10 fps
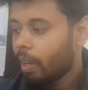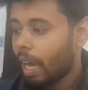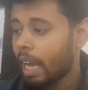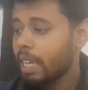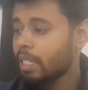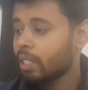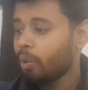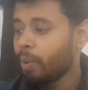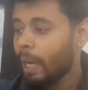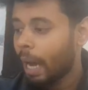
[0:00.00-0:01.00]
As
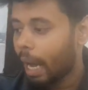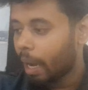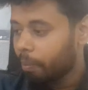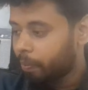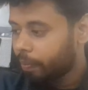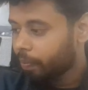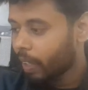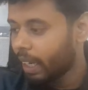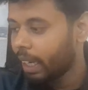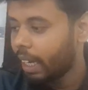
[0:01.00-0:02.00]
we have
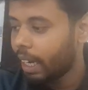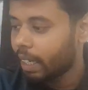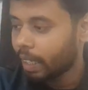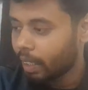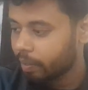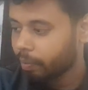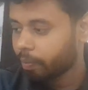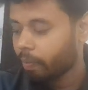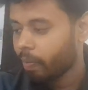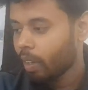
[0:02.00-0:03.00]
indicated,
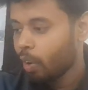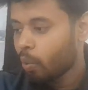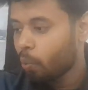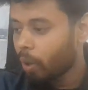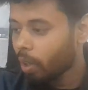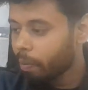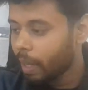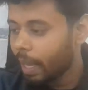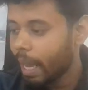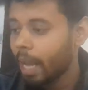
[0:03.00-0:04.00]
one of
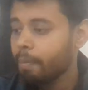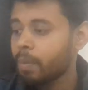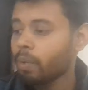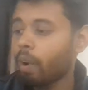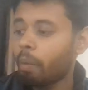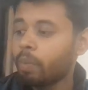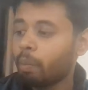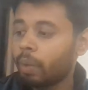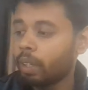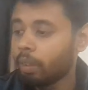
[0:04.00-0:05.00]
the aims of the
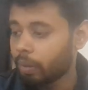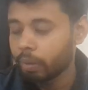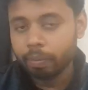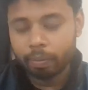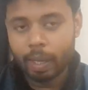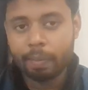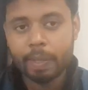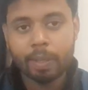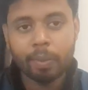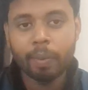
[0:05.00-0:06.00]
module, that
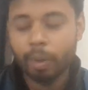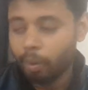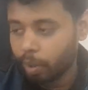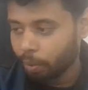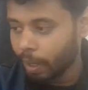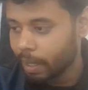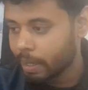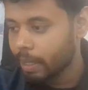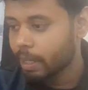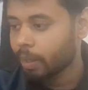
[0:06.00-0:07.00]
means what we are
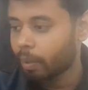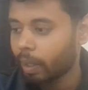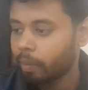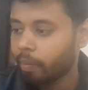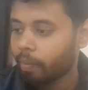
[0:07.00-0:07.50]
discussing today,